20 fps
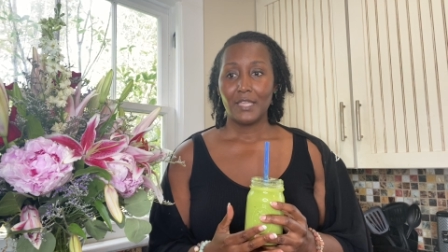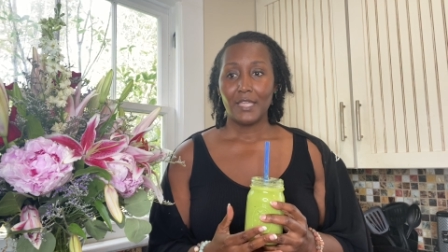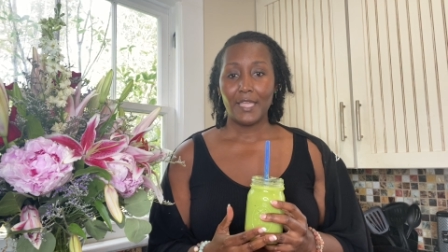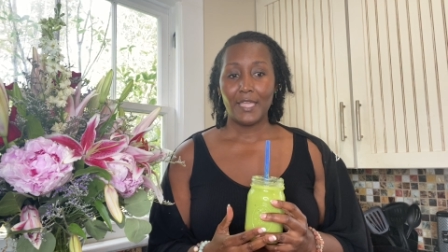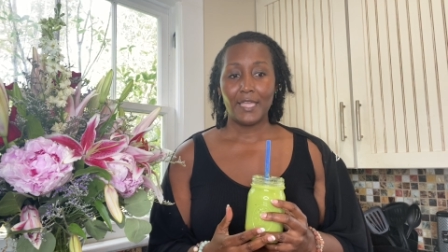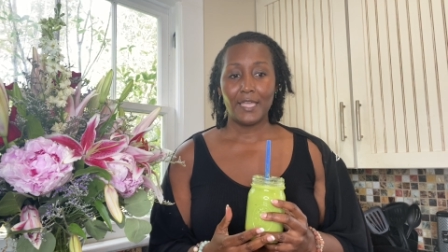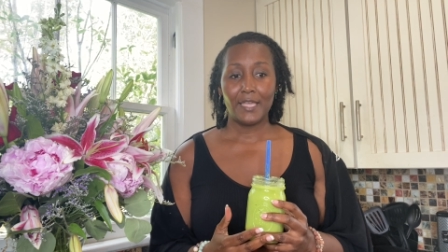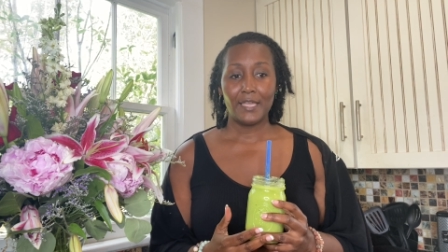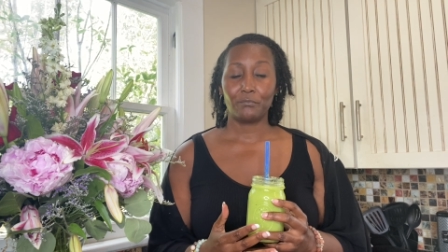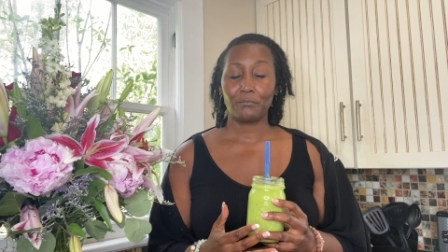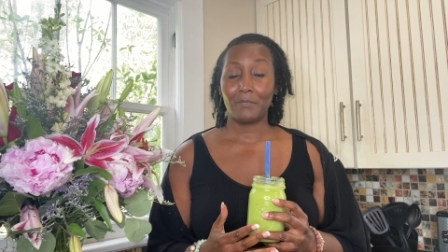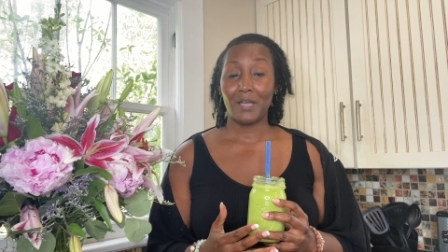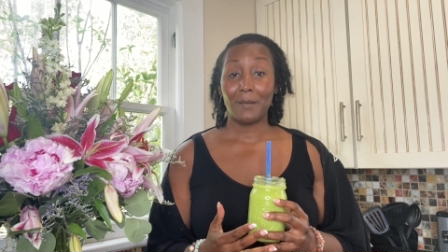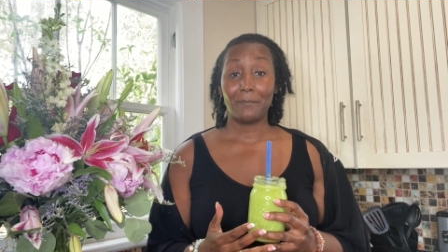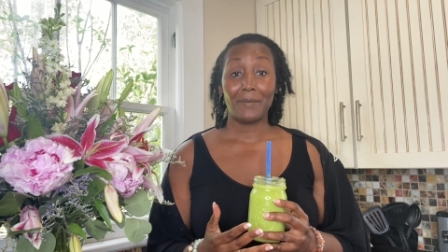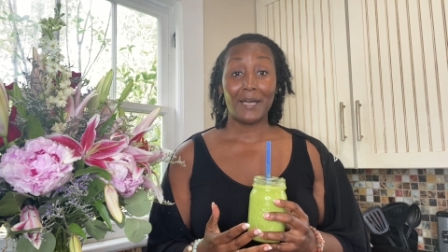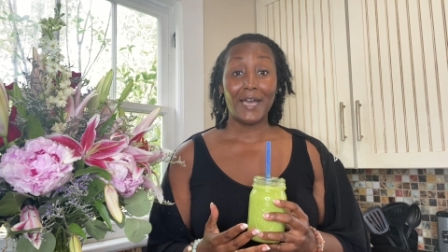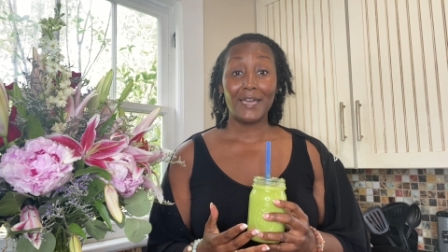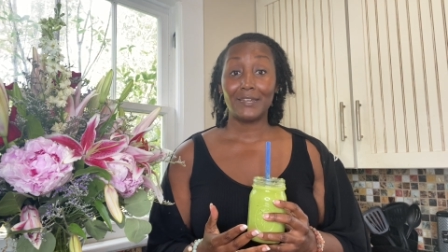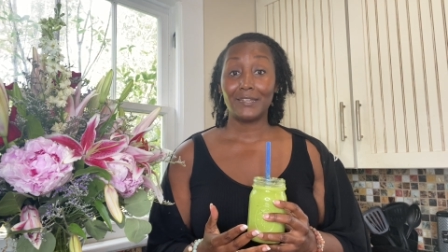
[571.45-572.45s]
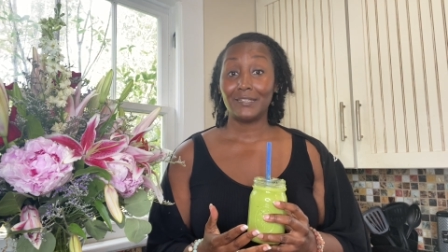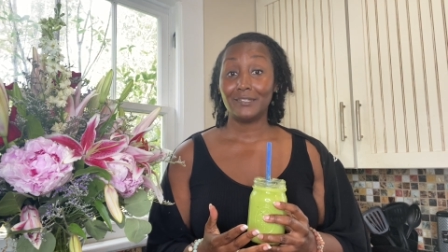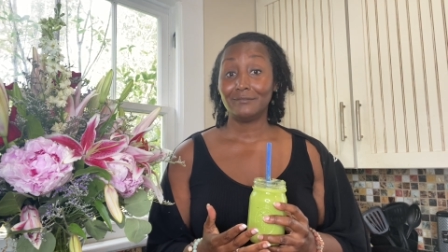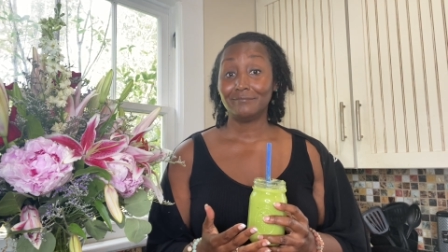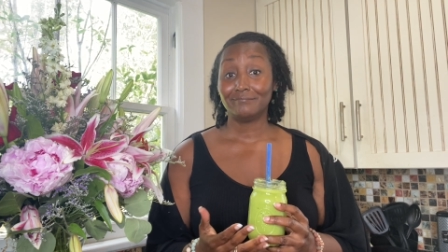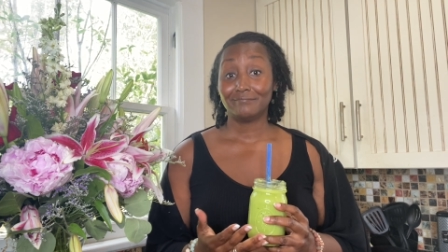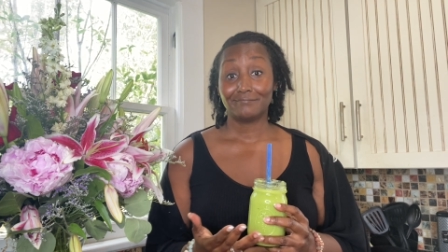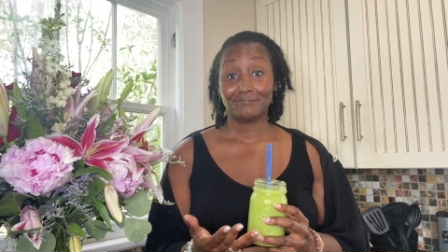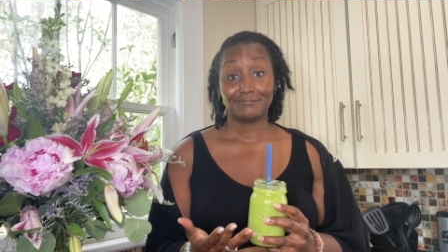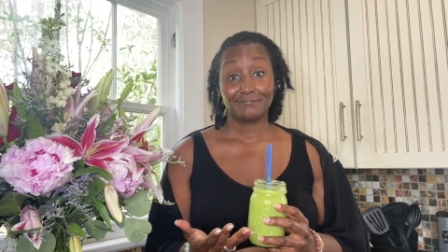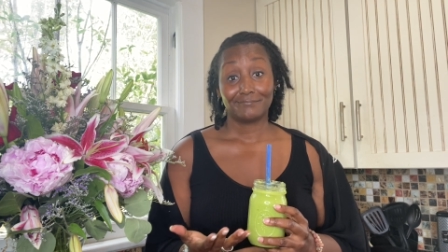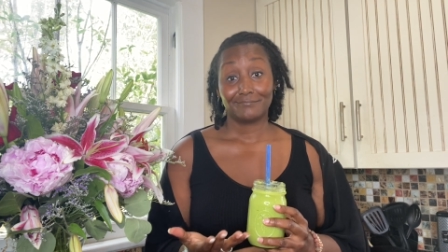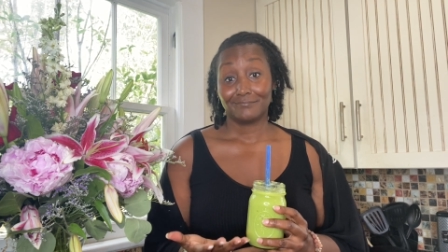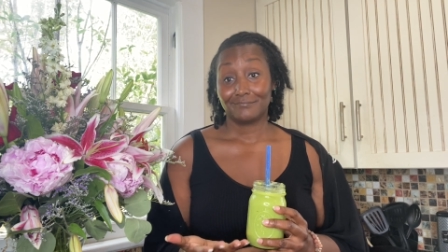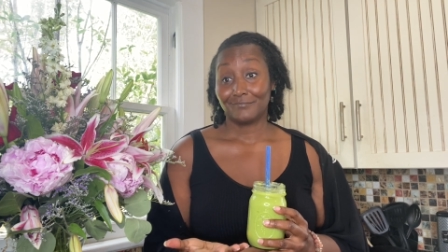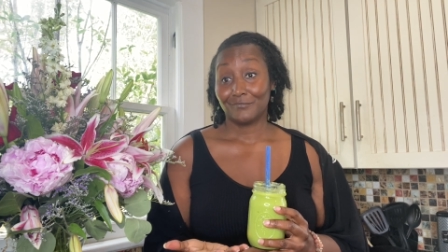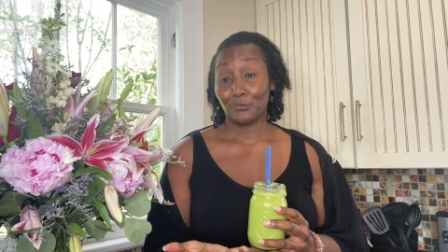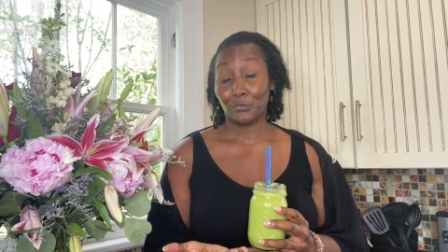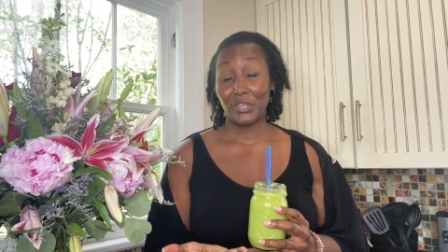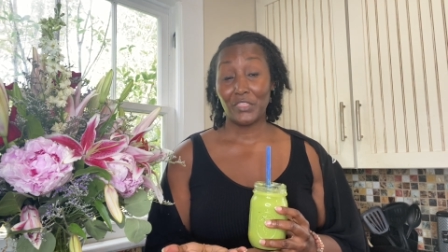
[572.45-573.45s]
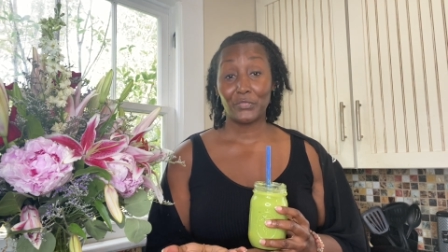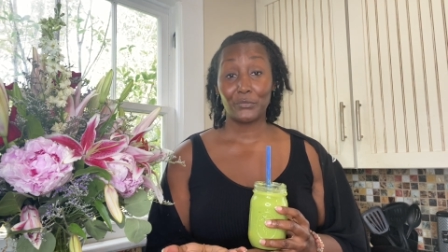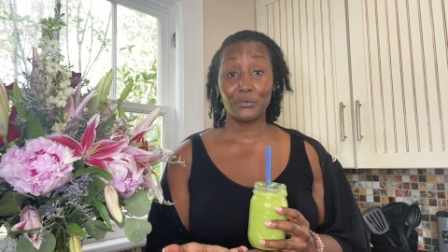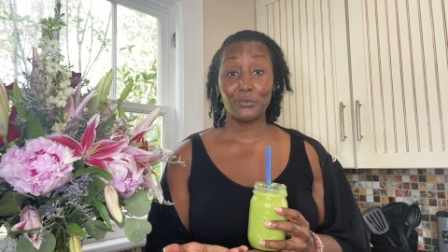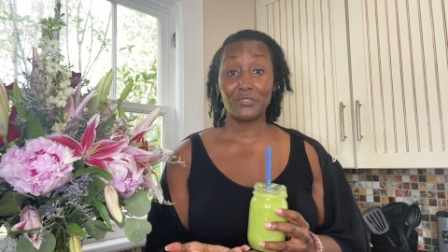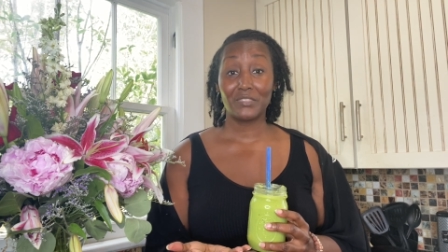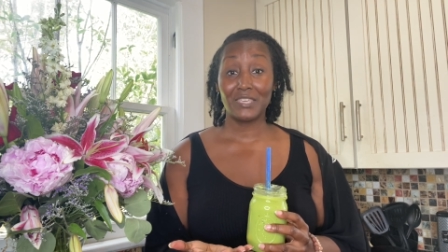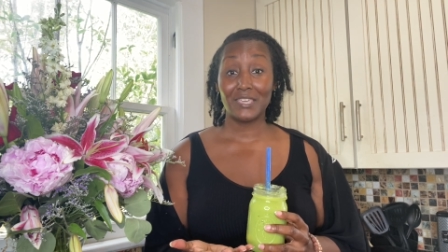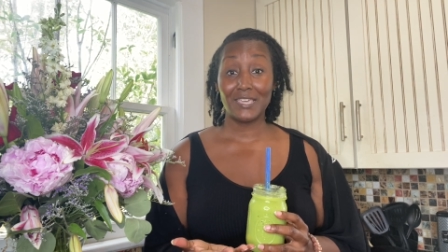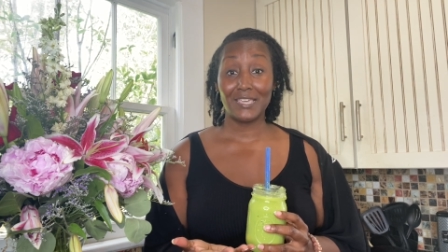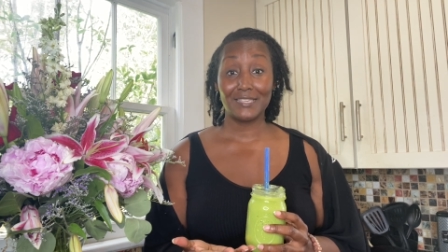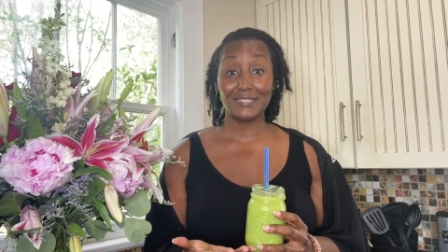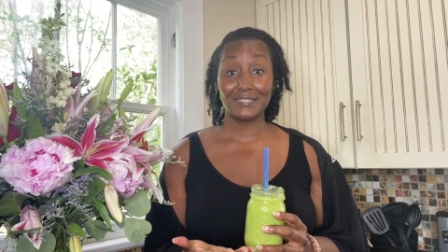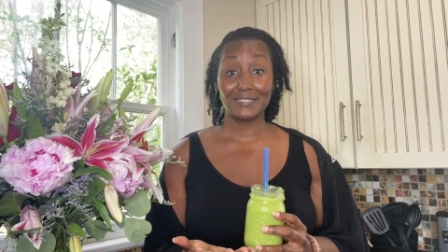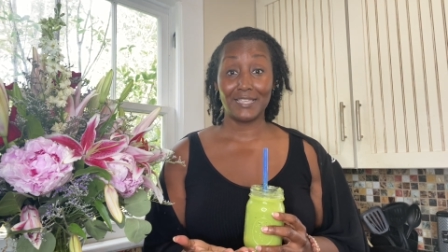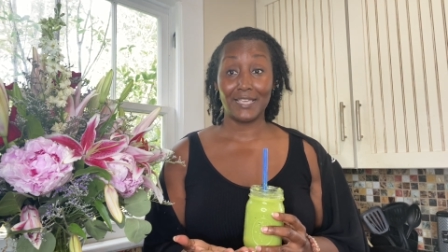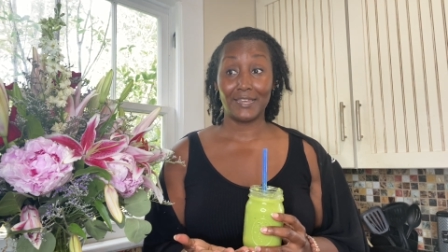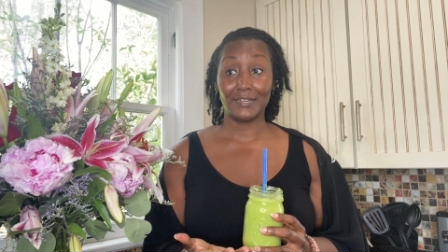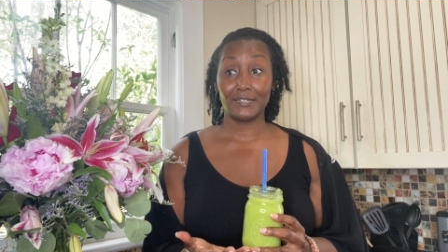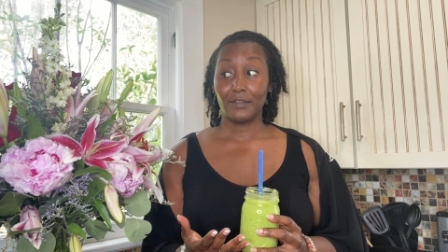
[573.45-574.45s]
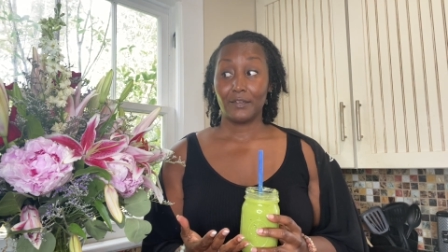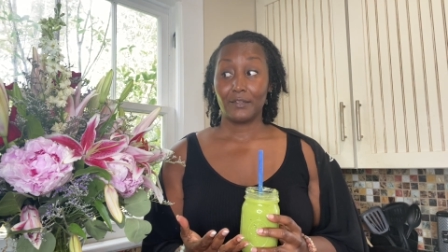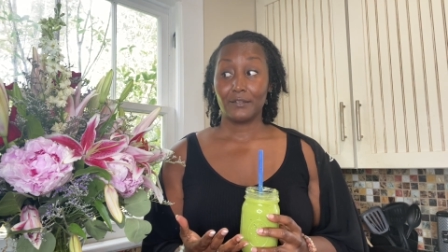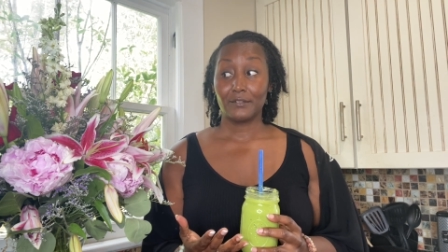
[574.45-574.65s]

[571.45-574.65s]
and my body went through things that